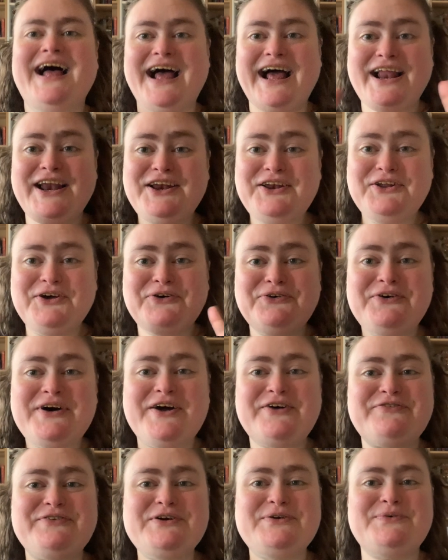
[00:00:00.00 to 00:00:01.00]
Hello
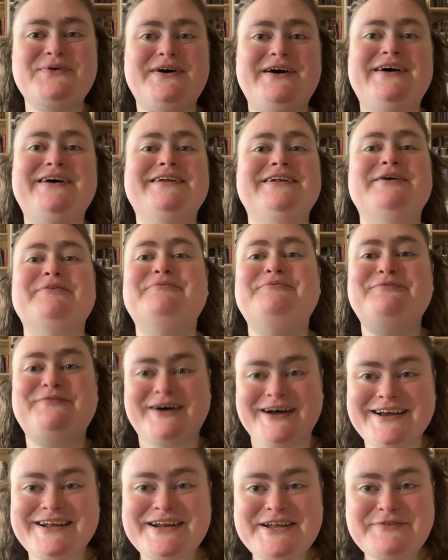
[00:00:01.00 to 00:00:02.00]
everyone,
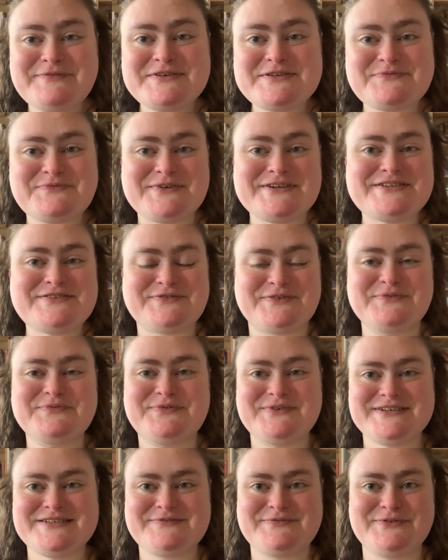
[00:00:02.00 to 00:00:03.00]
my name is Pris from
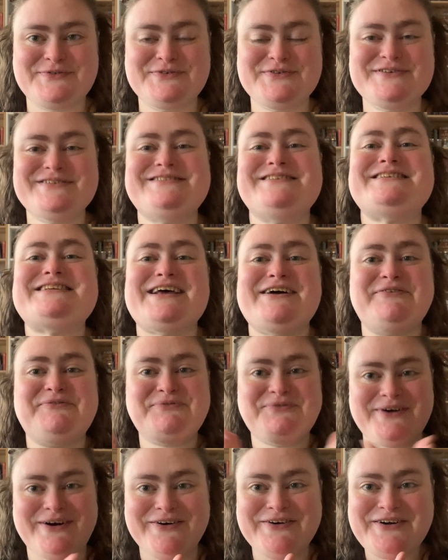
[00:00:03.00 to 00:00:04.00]
prisperuses and
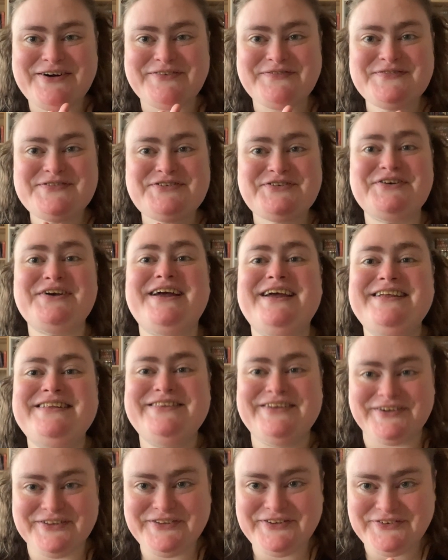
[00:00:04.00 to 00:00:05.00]
welcome to
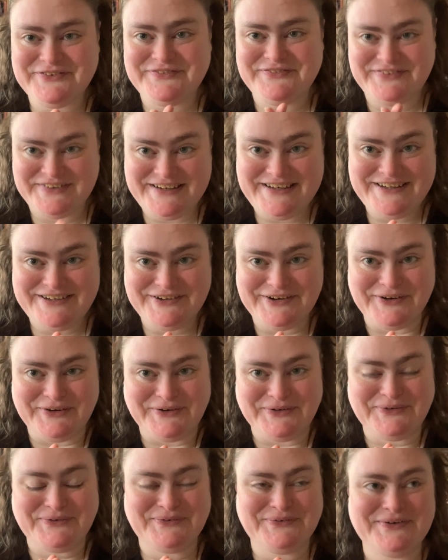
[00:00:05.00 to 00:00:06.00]
another
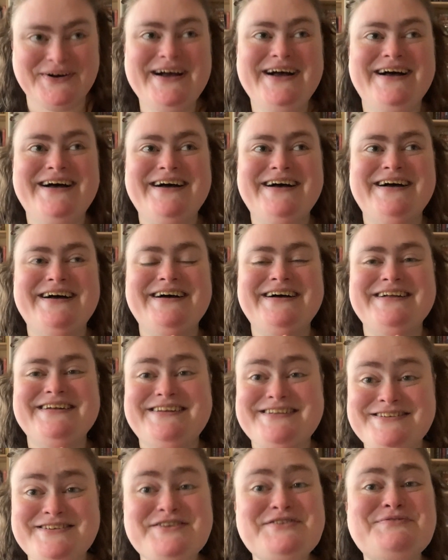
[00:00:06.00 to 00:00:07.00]
video.
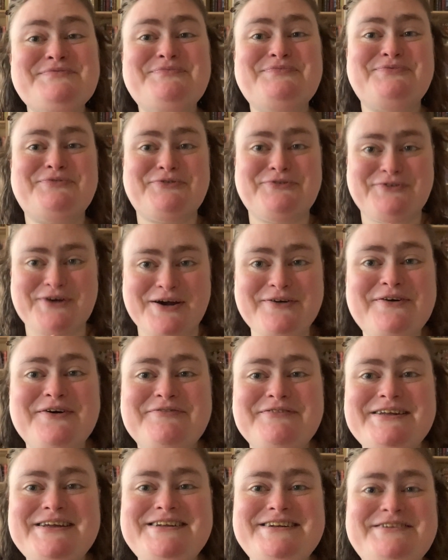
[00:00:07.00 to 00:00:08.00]
This is
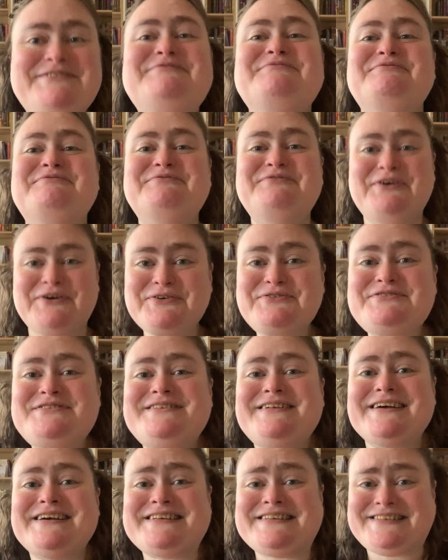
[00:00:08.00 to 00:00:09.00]
probably the
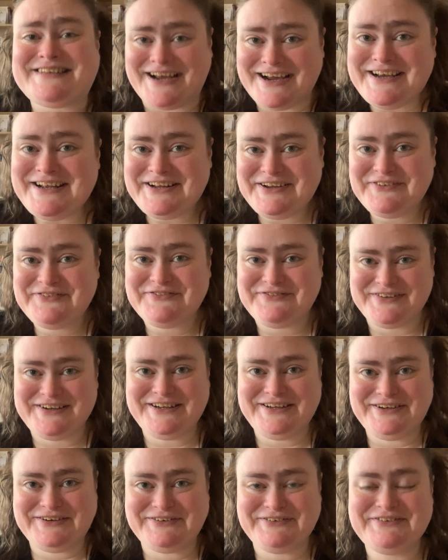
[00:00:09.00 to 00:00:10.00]
most exciting
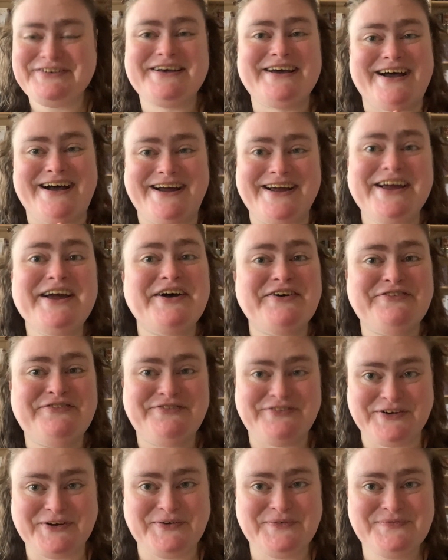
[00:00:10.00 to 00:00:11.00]
video that I have
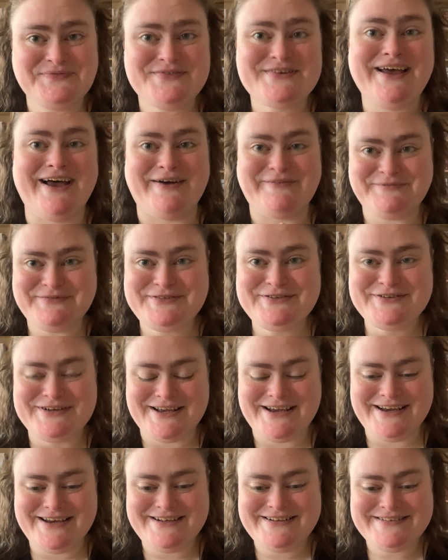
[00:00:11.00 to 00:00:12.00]
filmed up to
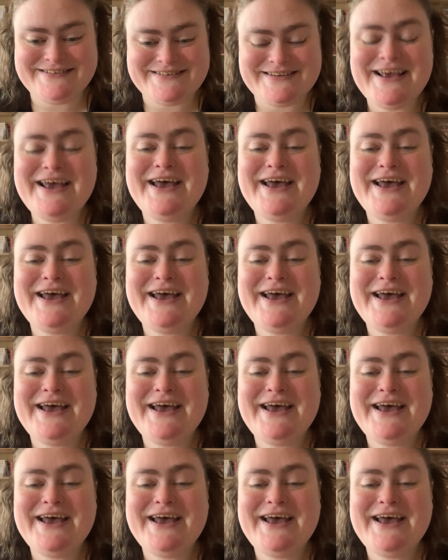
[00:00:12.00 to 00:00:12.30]
date,